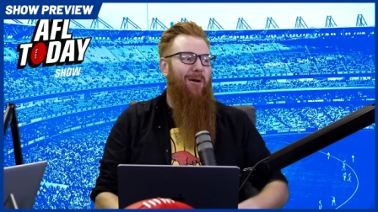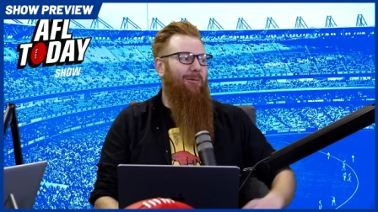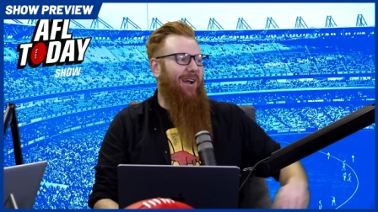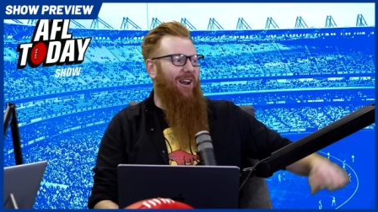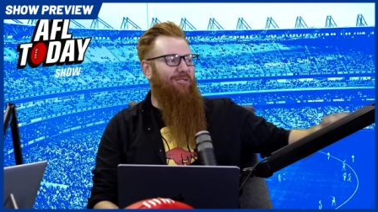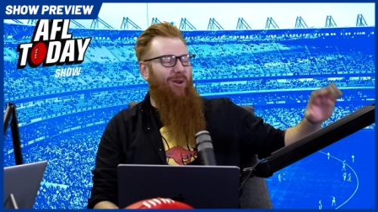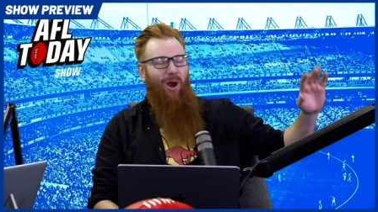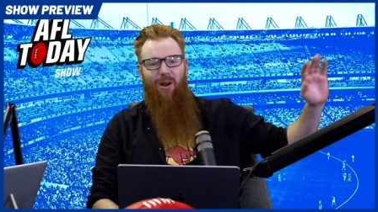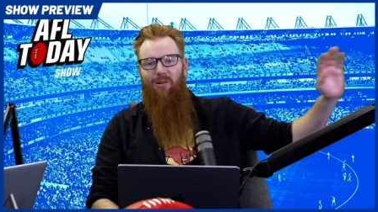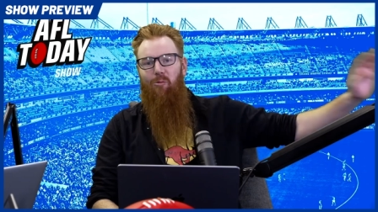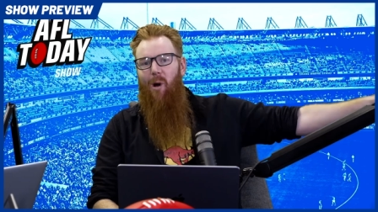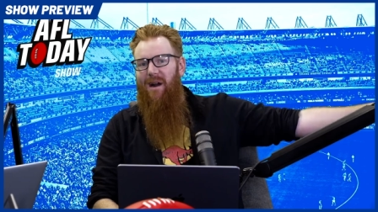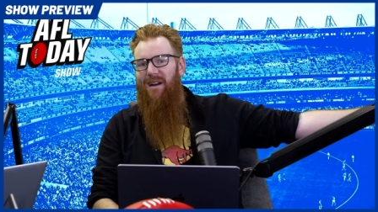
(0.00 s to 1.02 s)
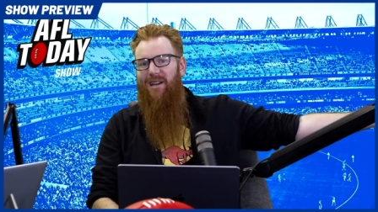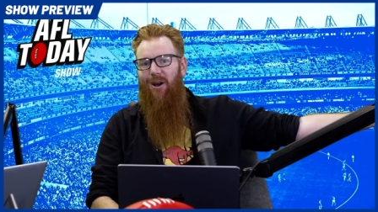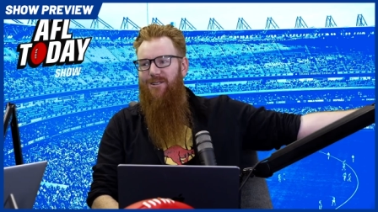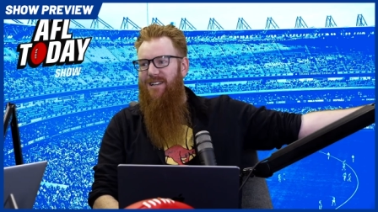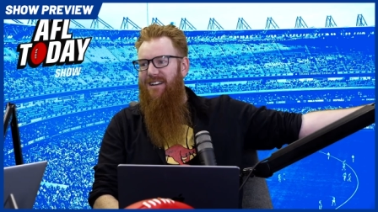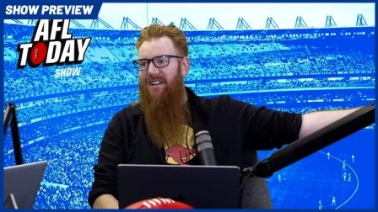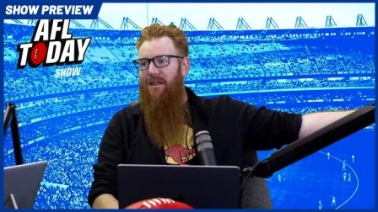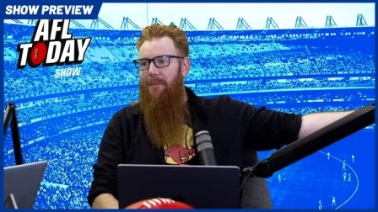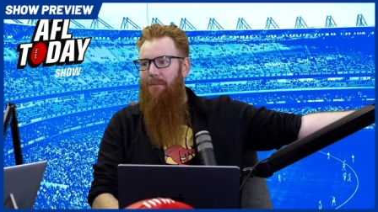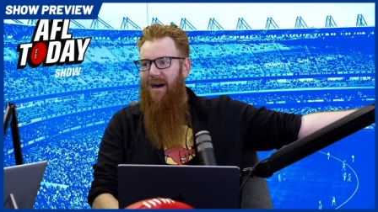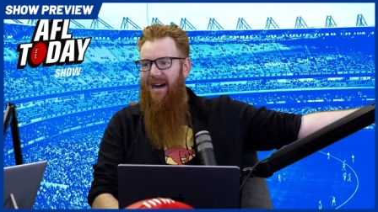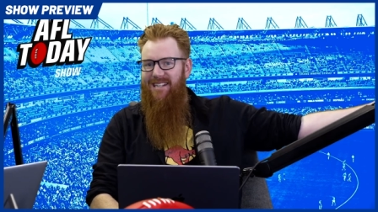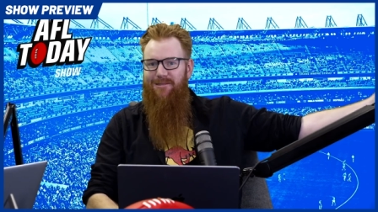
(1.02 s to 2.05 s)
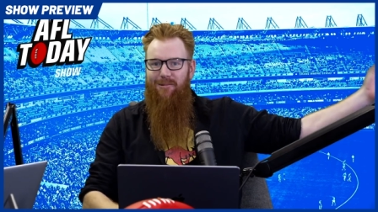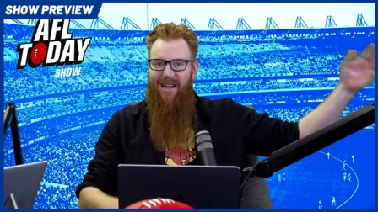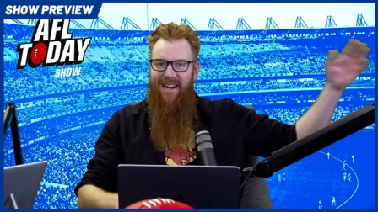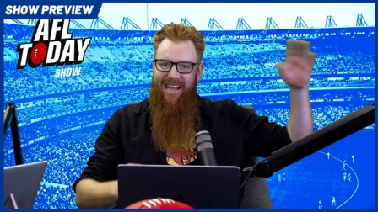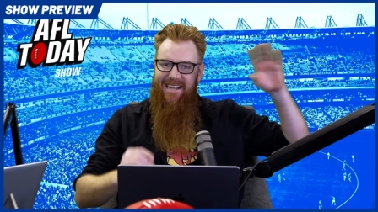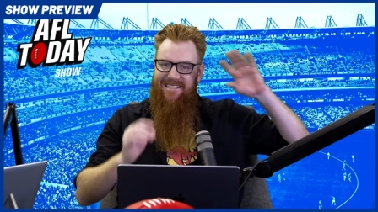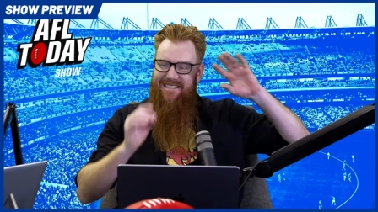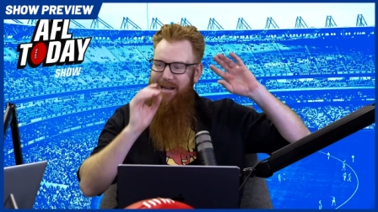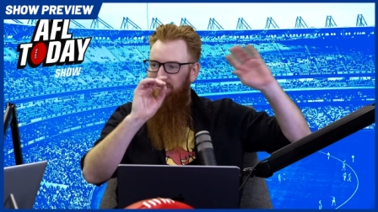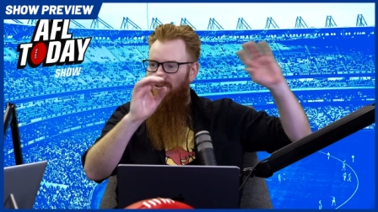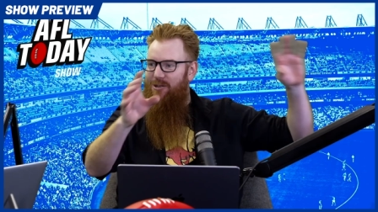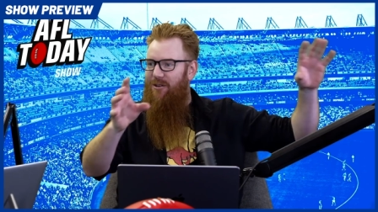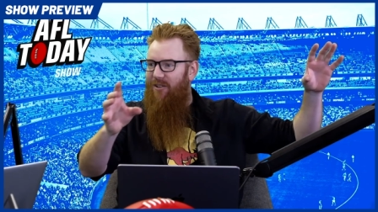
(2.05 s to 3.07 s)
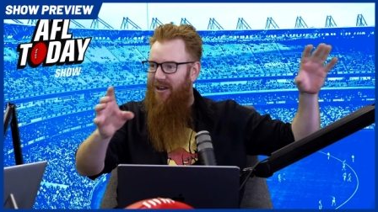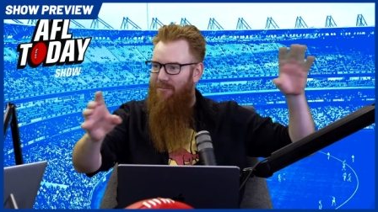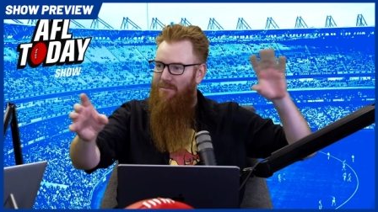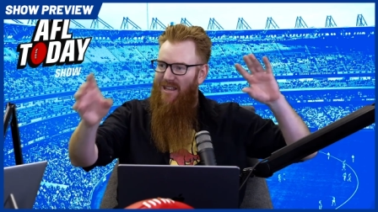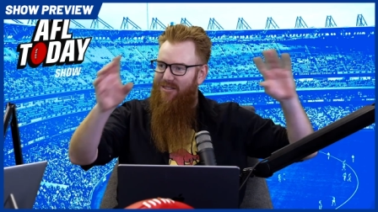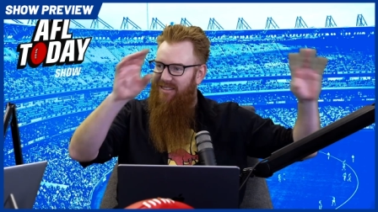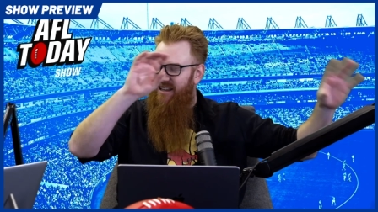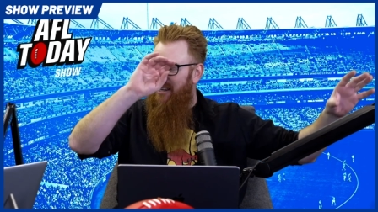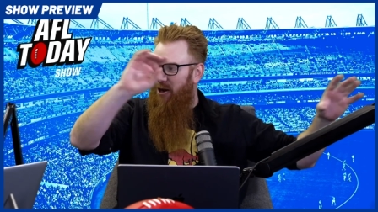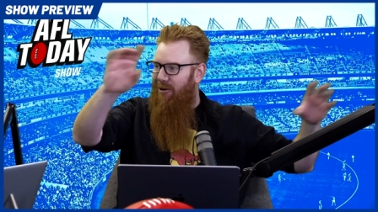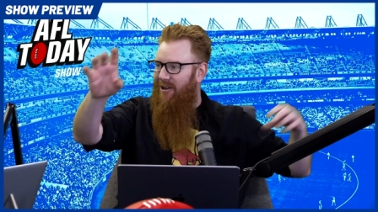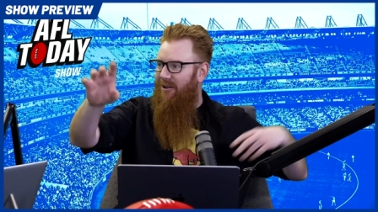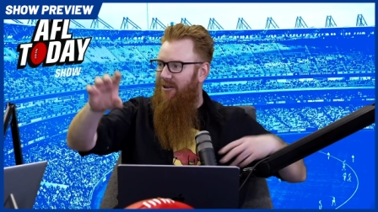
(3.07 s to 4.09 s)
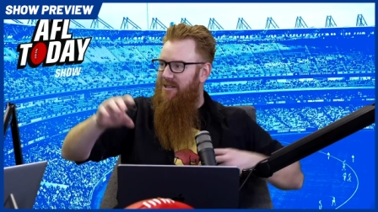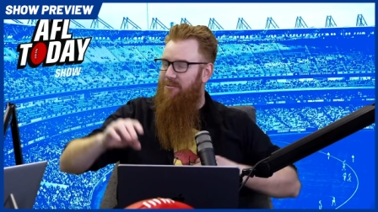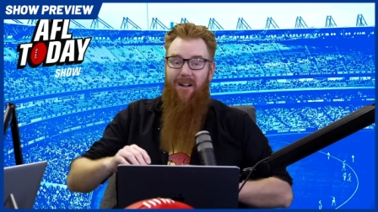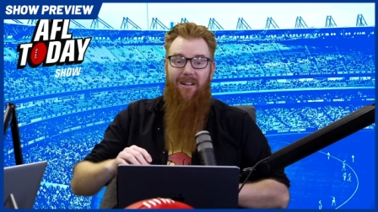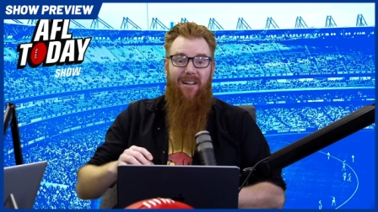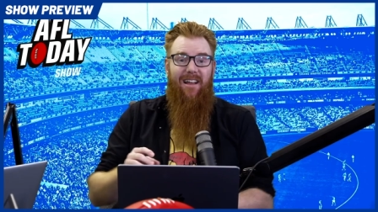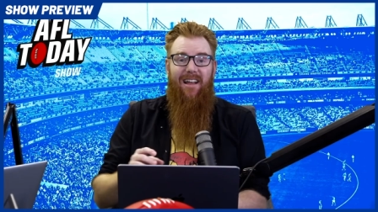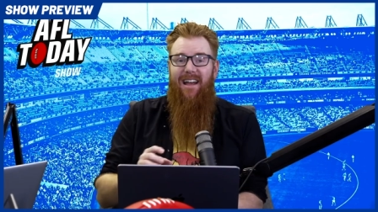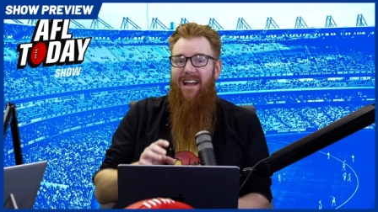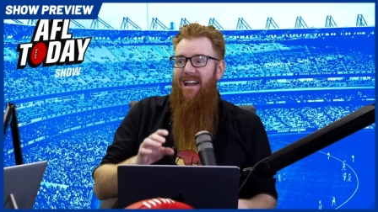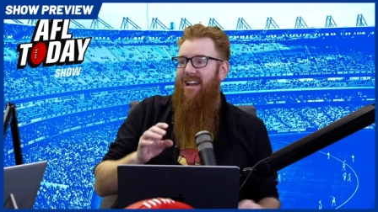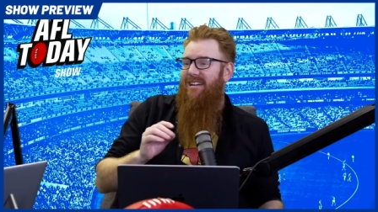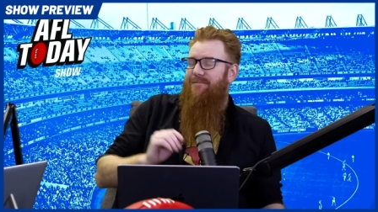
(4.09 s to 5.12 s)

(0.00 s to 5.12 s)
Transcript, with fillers: We're going to throw one coach under the bus. We're going to get some sort of like big thing going on as well. This is literally the